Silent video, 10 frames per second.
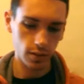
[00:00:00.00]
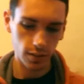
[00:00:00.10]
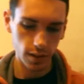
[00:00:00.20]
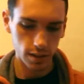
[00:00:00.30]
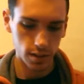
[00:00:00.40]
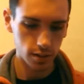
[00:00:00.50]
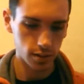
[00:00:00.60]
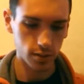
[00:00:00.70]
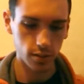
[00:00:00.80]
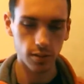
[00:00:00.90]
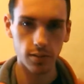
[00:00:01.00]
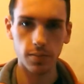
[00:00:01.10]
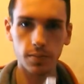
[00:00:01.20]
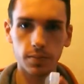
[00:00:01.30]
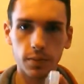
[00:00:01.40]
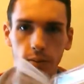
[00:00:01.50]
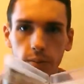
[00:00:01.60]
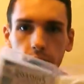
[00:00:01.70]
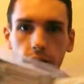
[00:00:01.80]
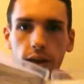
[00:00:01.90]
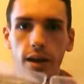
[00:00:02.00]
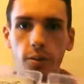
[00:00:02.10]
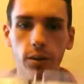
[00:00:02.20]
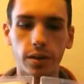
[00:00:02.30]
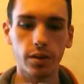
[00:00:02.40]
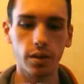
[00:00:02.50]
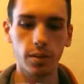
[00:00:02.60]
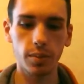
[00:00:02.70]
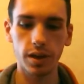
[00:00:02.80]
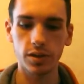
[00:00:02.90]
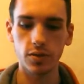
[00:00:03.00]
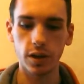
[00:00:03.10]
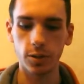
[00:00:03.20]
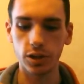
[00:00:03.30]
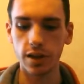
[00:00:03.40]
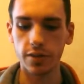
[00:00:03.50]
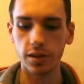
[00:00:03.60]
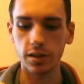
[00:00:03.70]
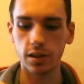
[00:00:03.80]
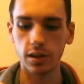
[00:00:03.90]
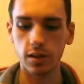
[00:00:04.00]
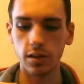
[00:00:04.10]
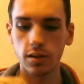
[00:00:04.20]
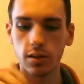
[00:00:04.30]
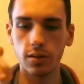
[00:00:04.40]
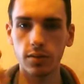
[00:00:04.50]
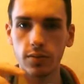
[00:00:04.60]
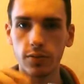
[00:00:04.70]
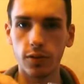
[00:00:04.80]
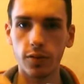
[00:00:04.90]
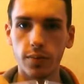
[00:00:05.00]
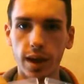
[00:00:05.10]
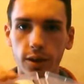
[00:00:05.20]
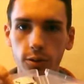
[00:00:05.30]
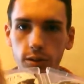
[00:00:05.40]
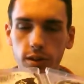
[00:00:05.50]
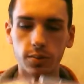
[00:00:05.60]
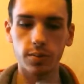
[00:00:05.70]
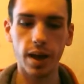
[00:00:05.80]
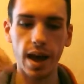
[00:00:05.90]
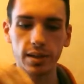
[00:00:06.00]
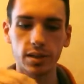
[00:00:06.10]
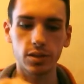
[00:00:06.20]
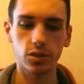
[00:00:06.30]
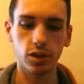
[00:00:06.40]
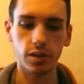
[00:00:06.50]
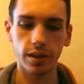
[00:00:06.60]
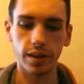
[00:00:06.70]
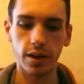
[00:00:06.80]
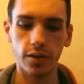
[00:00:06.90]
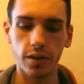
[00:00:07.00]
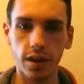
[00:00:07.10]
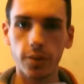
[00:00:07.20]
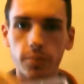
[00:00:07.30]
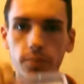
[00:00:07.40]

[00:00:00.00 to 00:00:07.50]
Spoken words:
Let's compare that with PS3, which obviously full of manuals and passes and junk like that over there.